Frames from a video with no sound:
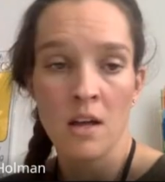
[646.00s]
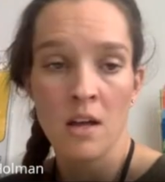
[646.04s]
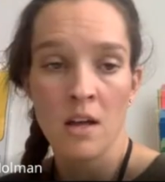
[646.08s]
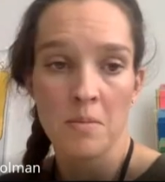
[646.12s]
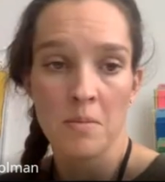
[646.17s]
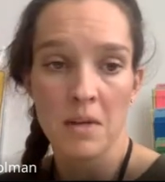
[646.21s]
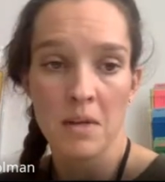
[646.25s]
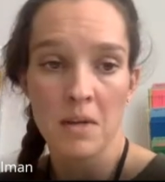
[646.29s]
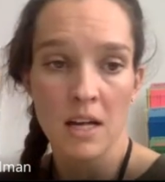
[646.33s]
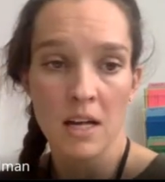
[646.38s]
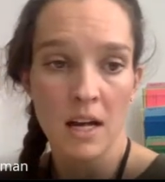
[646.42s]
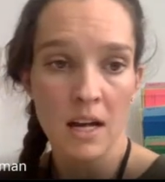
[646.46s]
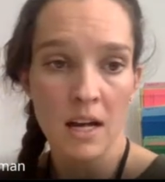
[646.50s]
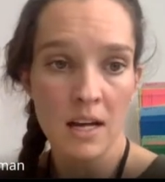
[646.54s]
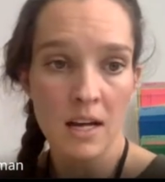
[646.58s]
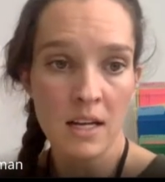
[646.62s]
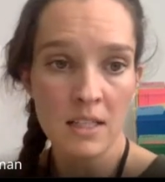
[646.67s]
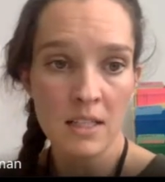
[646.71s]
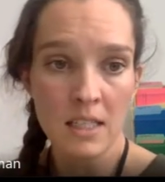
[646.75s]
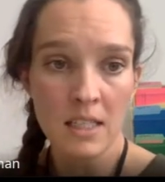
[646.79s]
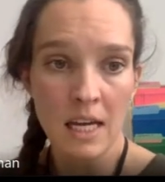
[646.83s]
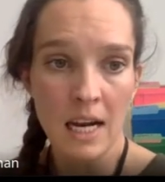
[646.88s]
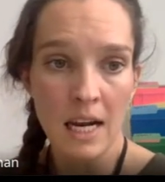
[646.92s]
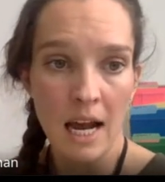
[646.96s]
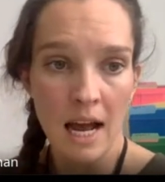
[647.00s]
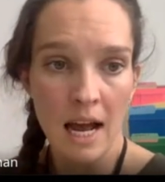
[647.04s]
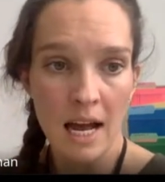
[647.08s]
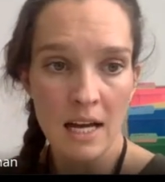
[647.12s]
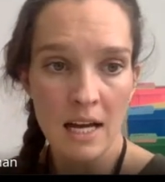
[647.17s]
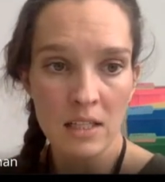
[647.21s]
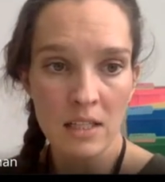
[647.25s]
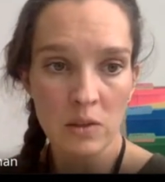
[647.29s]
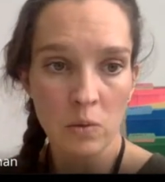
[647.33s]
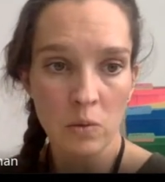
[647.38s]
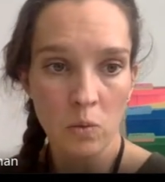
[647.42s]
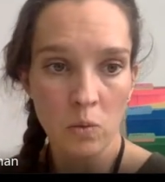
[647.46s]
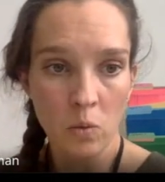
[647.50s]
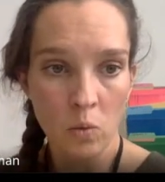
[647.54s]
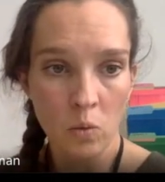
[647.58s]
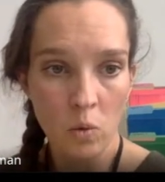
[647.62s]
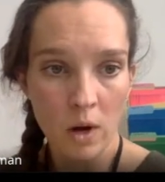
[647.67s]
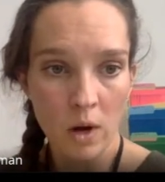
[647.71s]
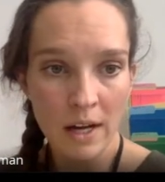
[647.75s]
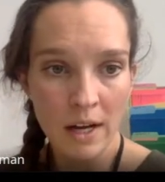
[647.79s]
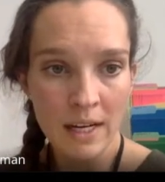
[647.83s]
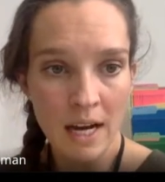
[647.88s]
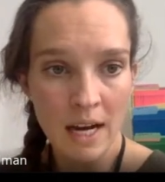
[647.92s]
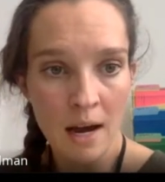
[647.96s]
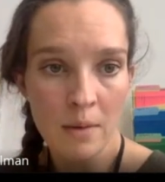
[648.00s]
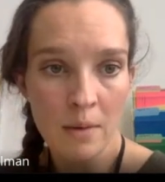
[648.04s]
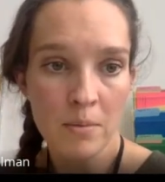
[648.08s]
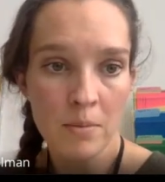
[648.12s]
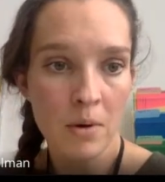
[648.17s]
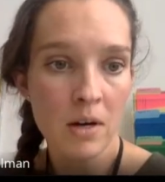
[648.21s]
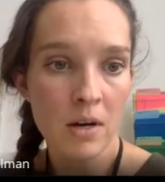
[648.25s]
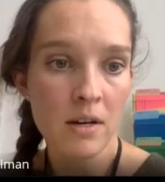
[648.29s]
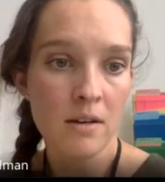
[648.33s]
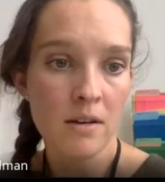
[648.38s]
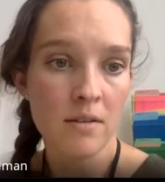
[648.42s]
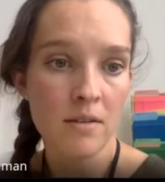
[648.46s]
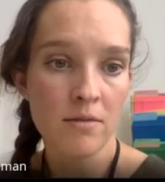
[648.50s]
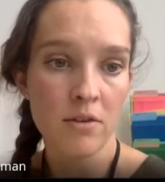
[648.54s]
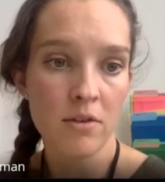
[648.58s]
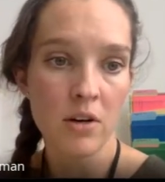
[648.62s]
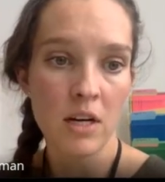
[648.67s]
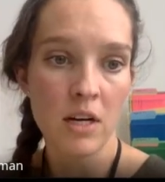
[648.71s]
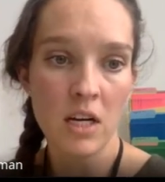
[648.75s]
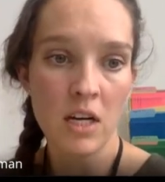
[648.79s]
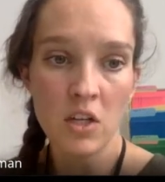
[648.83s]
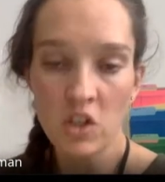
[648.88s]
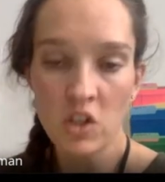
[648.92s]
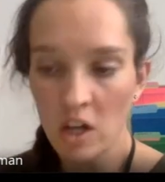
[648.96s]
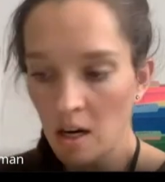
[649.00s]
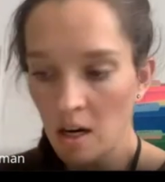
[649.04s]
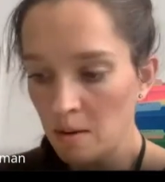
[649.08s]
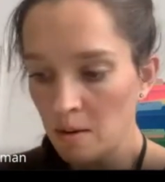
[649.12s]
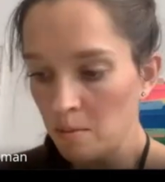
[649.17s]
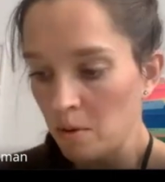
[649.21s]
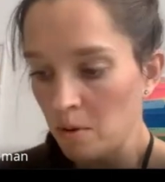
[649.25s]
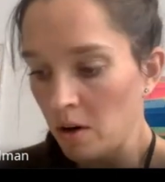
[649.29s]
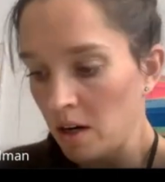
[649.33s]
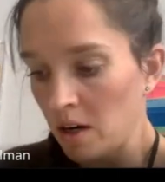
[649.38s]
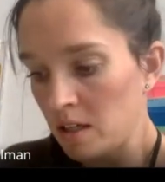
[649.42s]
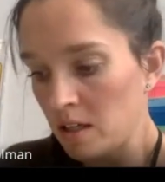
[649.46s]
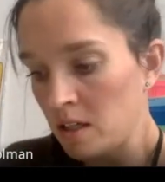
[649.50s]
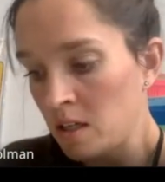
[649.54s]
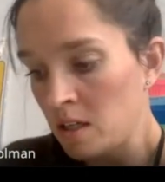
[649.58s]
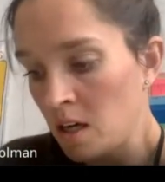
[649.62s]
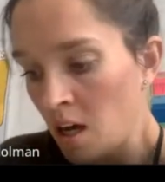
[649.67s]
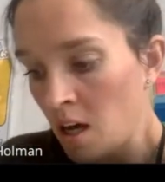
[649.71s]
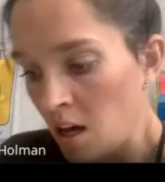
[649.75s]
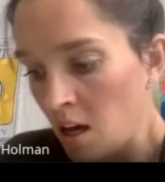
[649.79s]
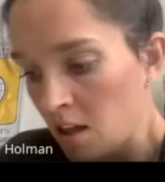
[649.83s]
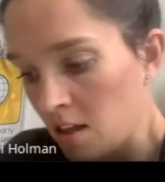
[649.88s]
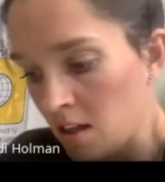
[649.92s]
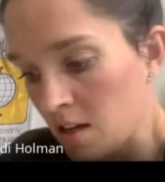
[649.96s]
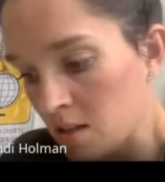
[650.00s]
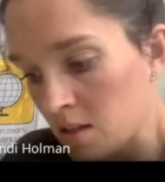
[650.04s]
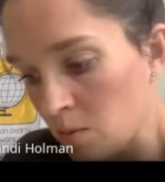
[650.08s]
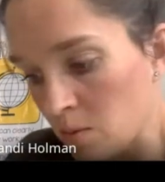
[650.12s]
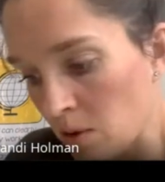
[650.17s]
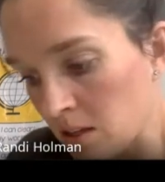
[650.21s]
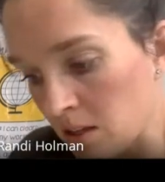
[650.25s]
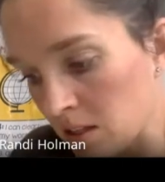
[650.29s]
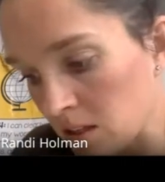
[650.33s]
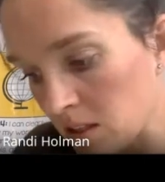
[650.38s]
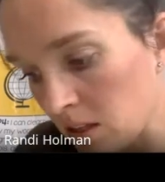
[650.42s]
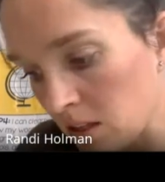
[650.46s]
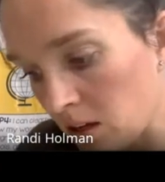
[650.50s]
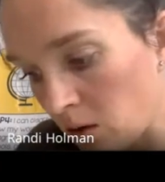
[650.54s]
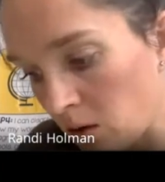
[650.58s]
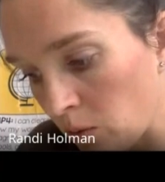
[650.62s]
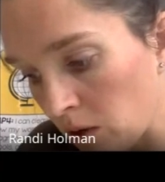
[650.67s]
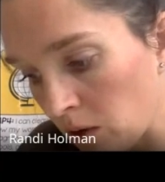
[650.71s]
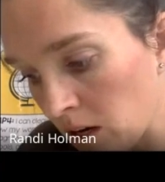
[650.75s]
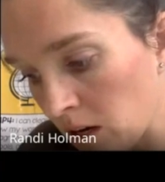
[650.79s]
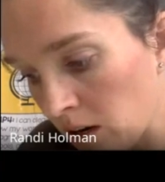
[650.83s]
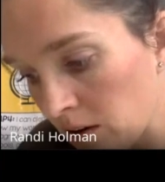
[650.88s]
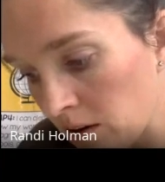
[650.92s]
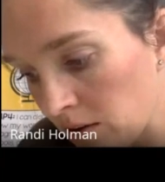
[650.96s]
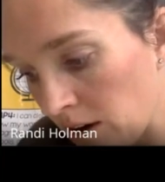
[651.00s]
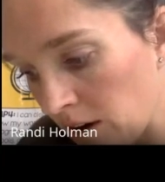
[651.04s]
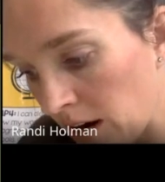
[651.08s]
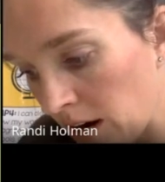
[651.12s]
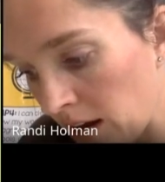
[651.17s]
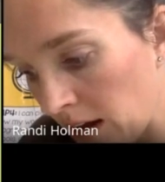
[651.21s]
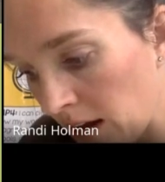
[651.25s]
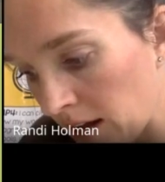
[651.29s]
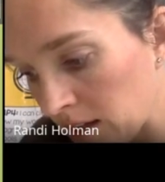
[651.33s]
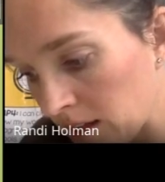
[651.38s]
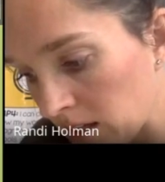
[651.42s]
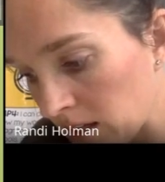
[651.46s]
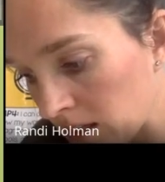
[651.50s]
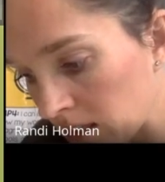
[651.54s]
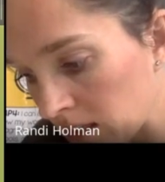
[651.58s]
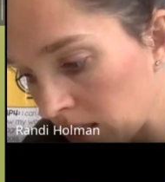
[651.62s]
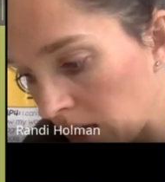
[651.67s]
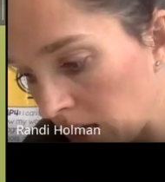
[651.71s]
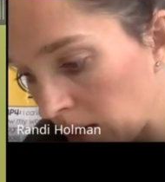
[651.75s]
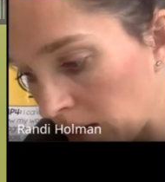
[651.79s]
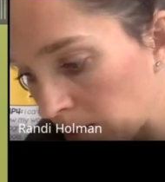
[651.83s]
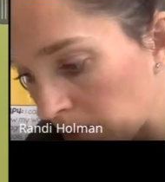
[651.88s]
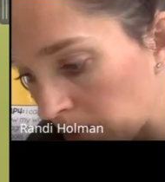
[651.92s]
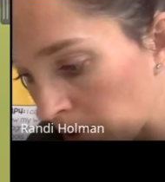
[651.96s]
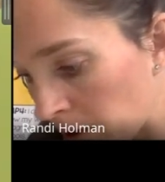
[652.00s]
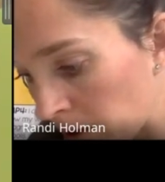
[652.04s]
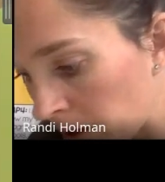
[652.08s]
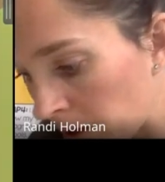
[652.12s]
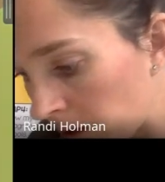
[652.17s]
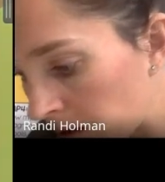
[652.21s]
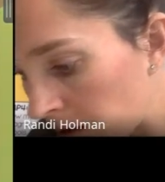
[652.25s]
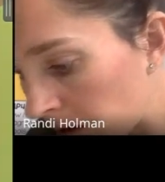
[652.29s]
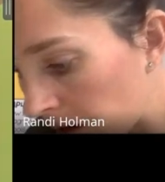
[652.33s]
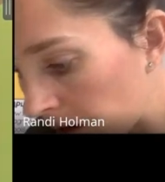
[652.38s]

because it has one output for each input. This one's a little weird right at this input. I